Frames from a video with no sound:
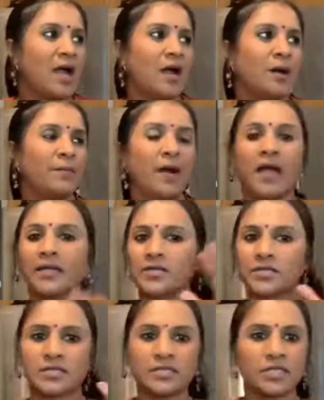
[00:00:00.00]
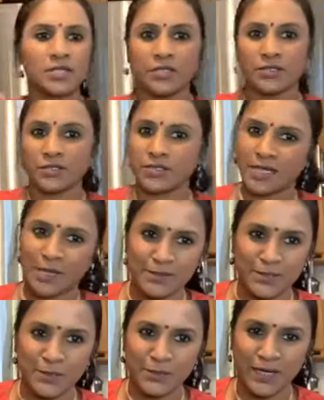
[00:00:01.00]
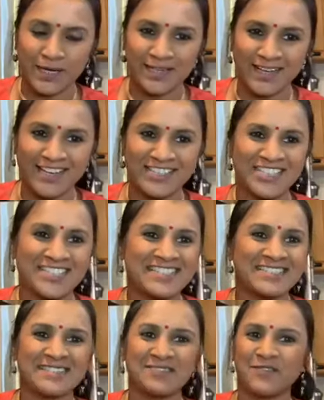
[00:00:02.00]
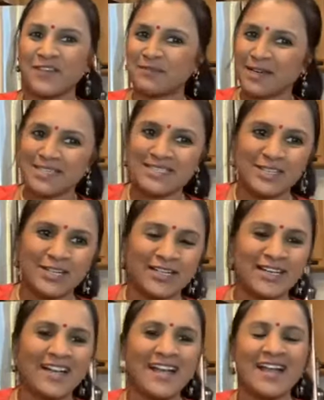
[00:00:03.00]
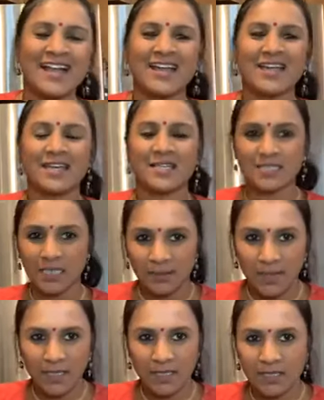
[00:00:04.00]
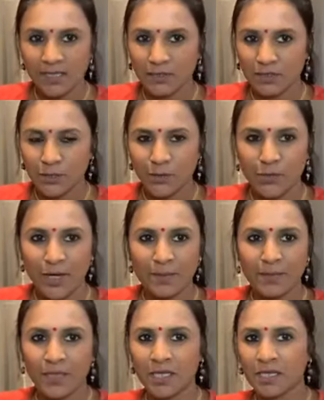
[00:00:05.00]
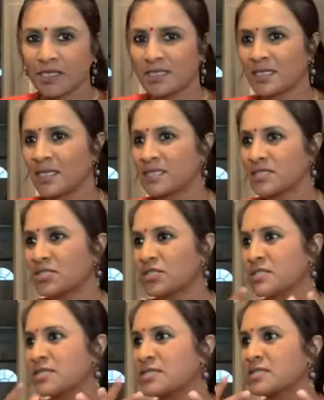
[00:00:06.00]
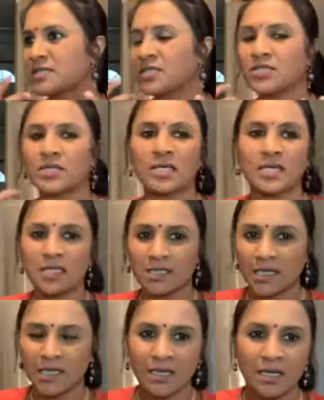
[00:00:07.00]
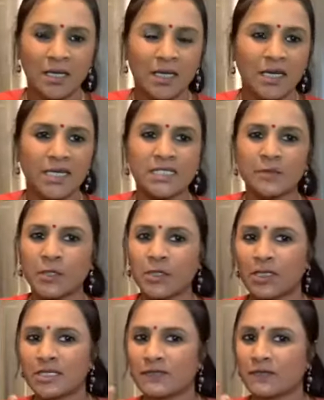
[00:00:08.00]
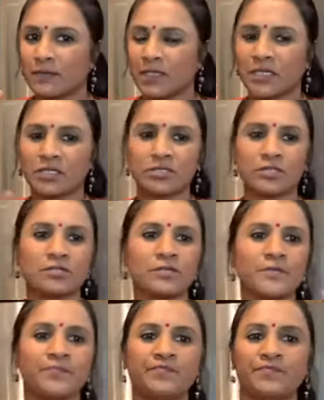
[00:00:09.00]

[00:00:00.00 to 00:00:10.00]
I just turn to sourdough bread. I just feed my starter and I start making sourdough bread, because it's just such a healing experience for me to